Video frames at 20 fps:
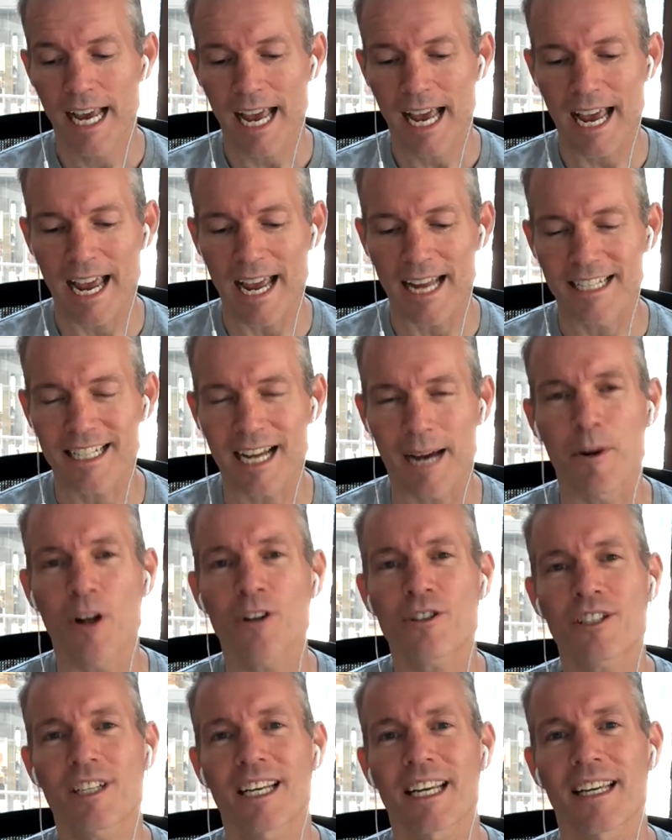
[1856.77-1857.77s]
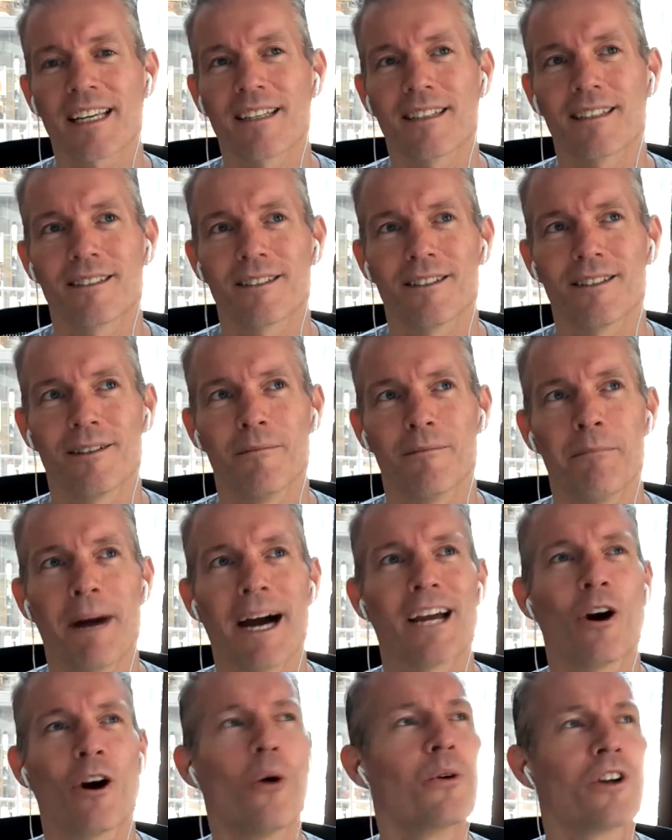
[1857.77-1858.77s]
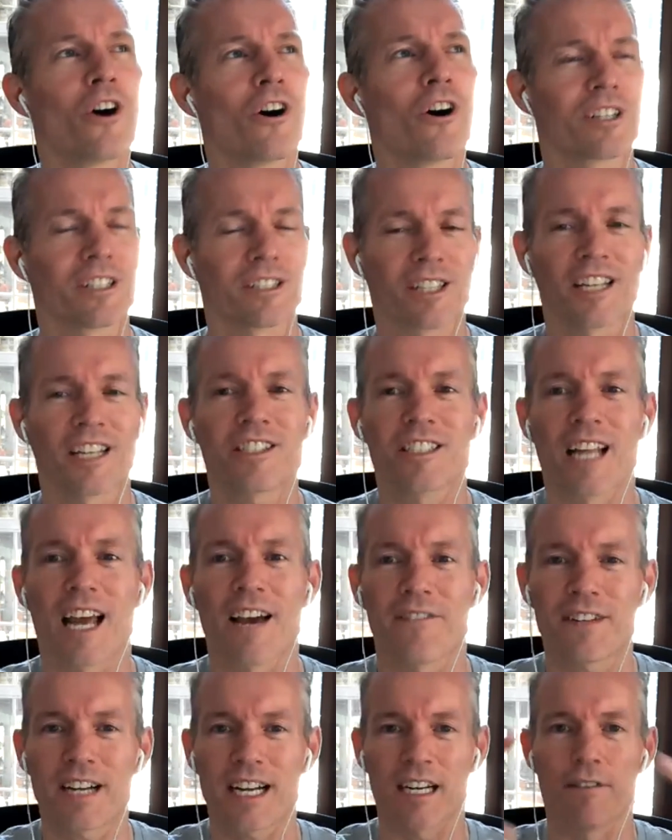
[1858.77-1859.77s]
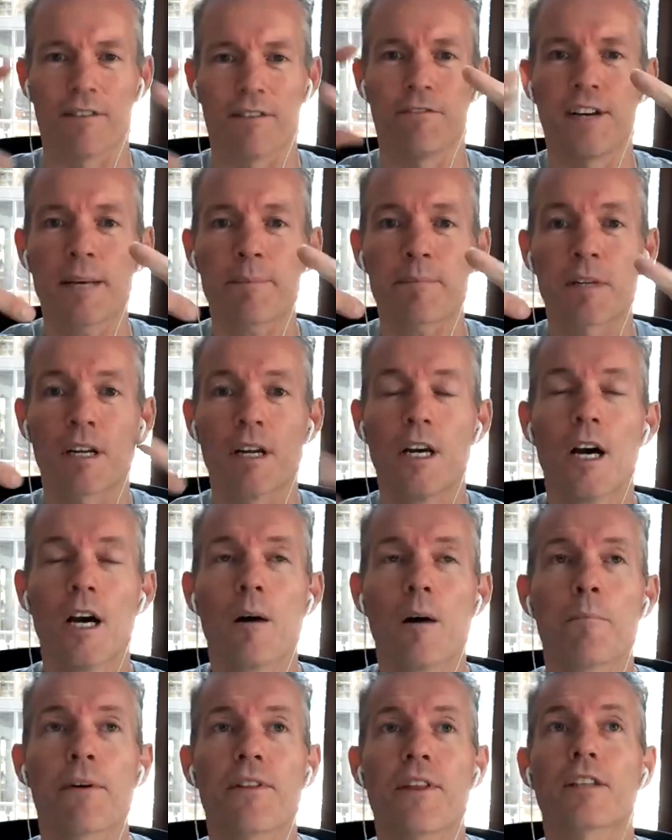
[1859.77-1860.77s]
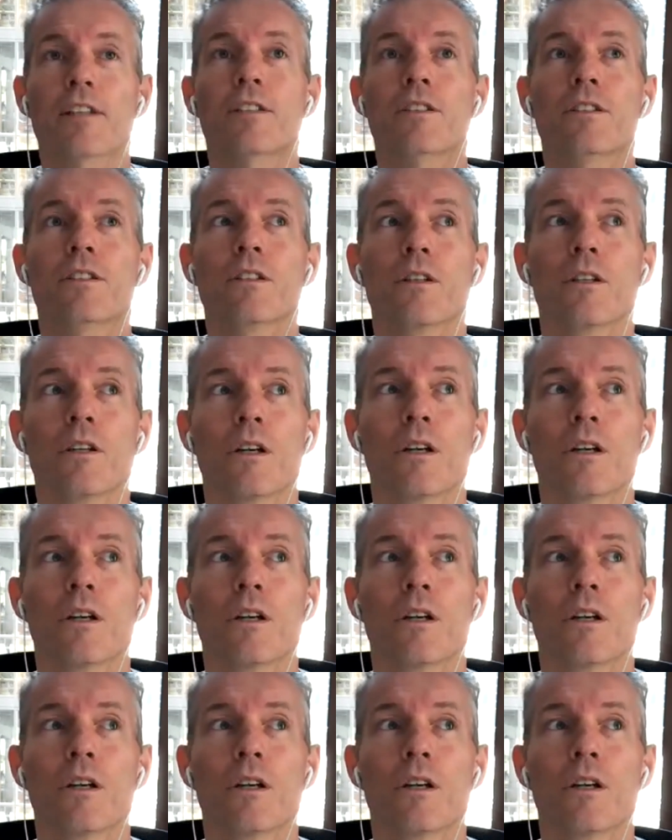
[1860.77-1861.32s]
And I'm not saying my own organization have kind of flipped, but there's